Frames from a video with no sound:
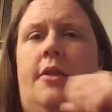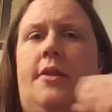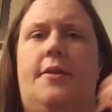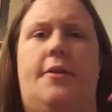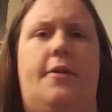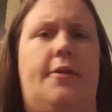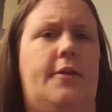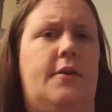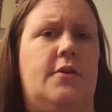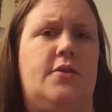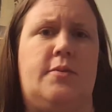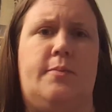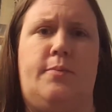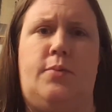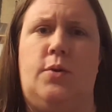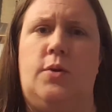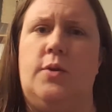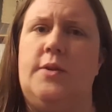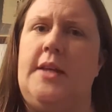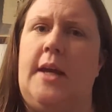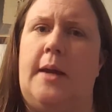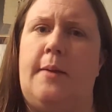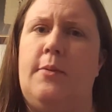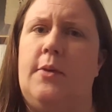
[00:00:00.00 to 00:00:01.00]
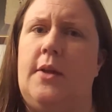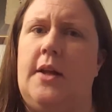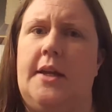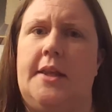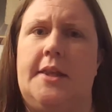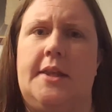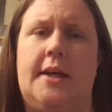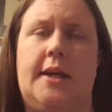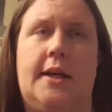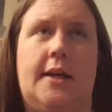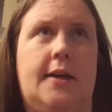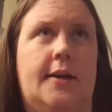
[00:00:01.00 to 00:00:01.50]
There's a pool table, I
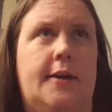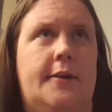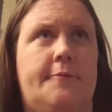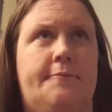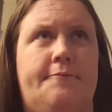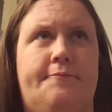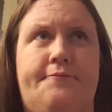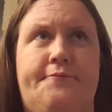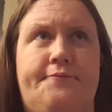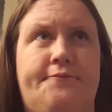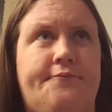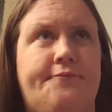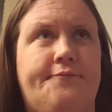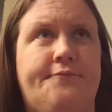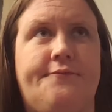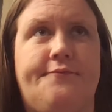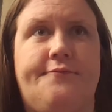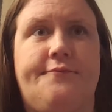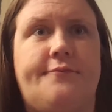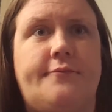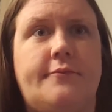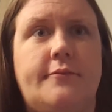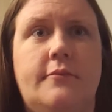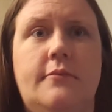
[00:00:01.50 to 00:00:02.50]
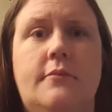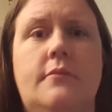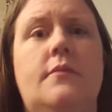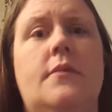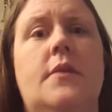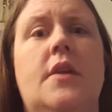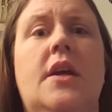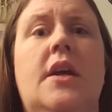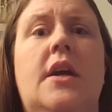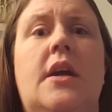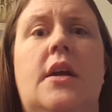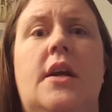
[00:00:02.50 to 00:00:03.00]
think, and
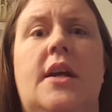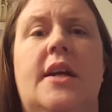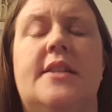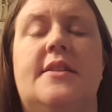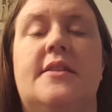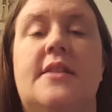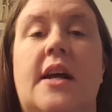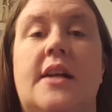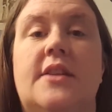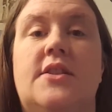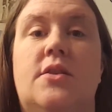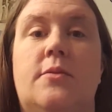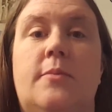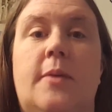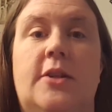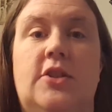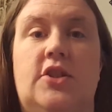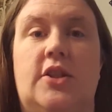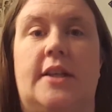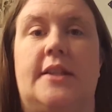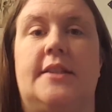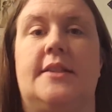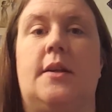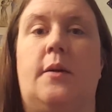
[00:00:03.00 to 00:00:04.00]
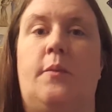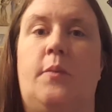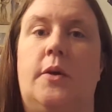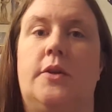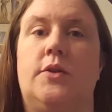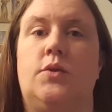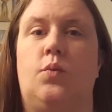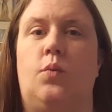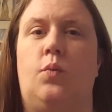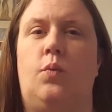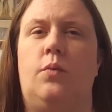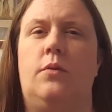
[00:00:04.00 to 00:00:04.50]
it's not so much like
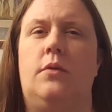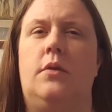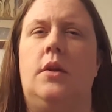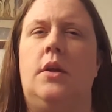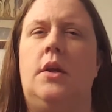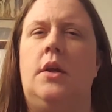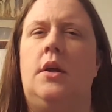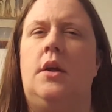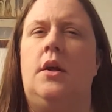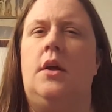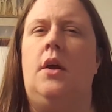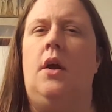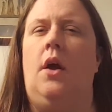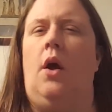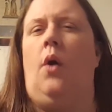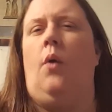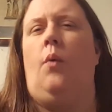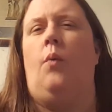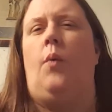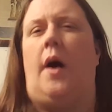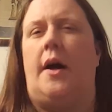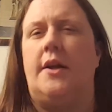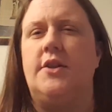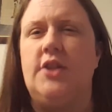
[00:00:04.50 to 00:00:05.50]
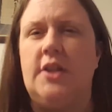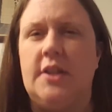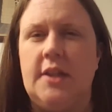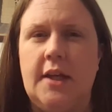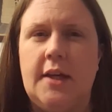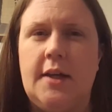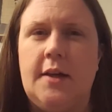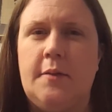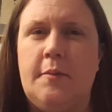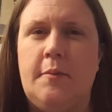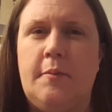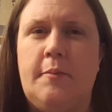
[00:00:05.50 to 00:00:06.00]
someone's watching
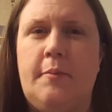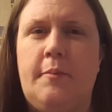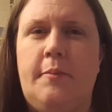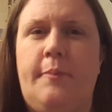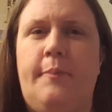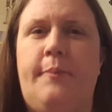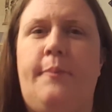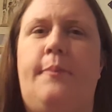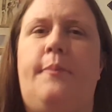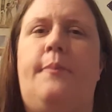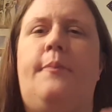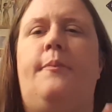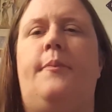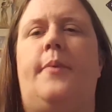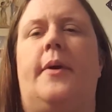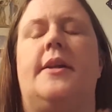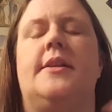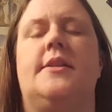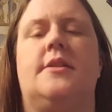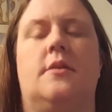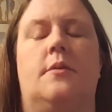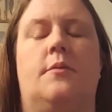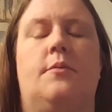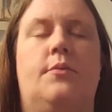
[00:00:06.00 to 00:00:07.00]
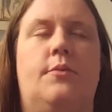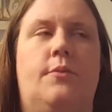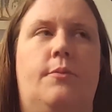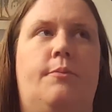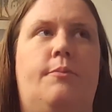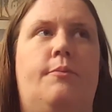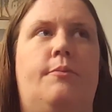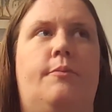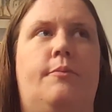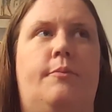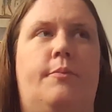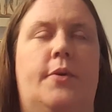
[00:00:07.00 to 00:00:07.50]
them, but it's a
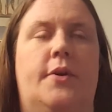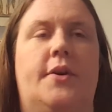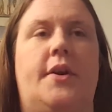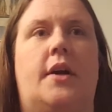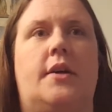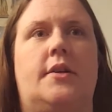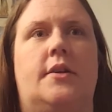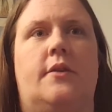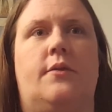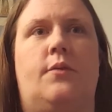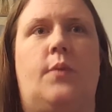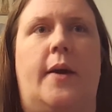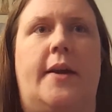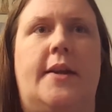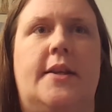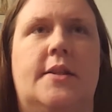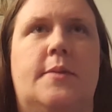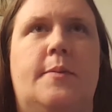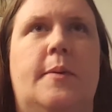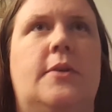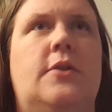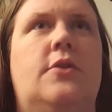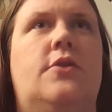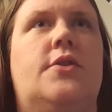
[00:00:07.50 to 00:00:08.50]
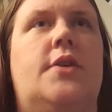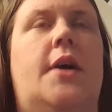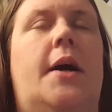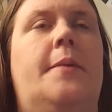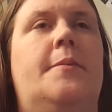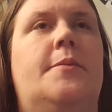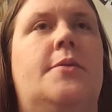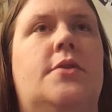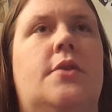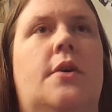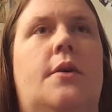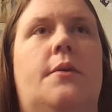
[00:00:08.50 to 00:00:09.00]
productive way to spend your
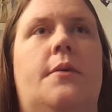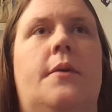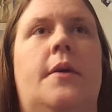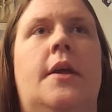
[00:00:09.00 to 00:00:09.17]
time. So